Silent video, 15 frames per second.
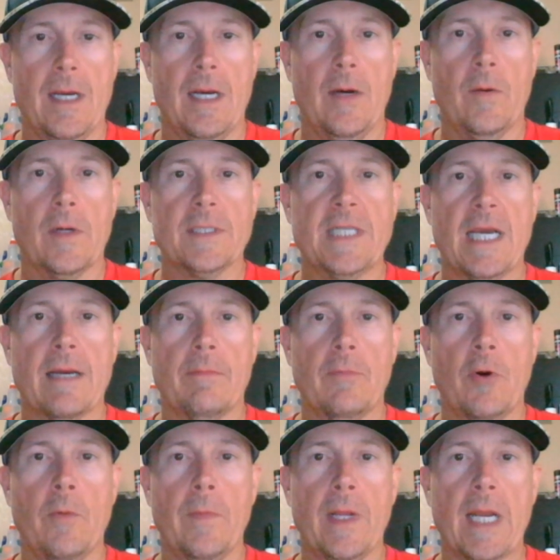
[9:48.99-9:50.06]
I want to take a
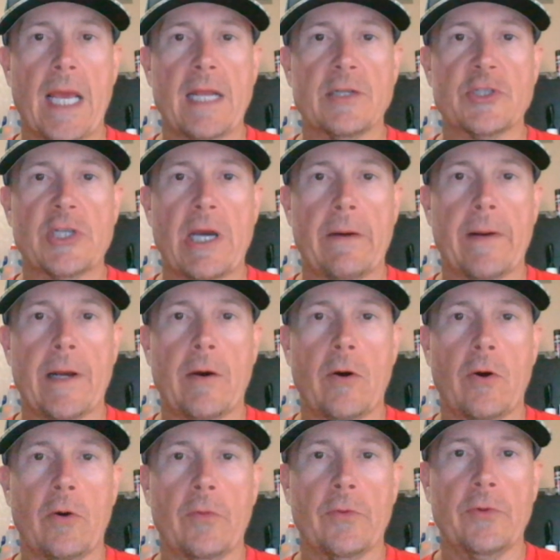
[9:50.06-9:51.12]
moment and shout out
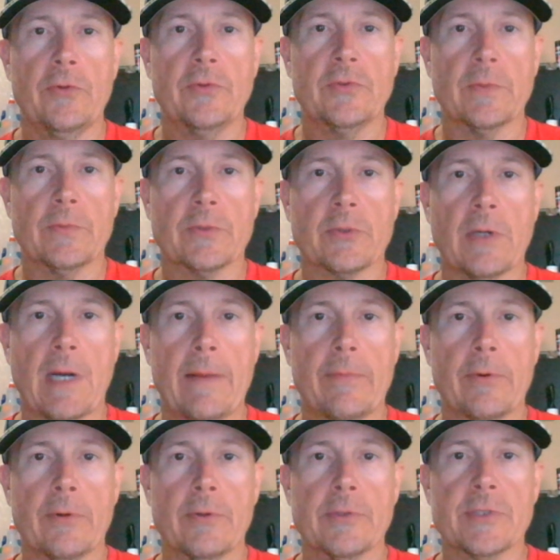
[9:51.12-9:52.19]
all the new
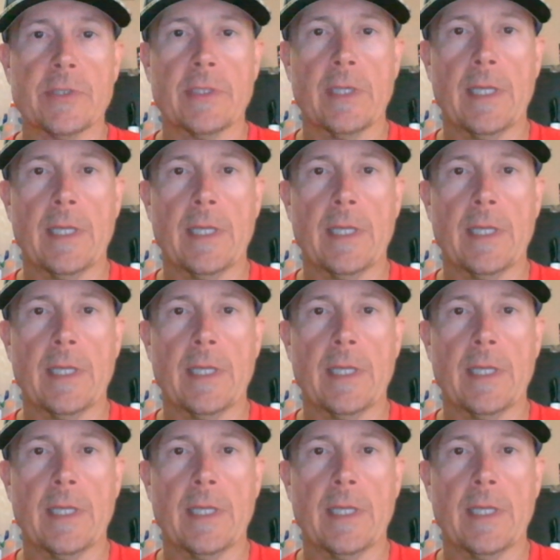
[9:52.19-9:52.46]
subscribers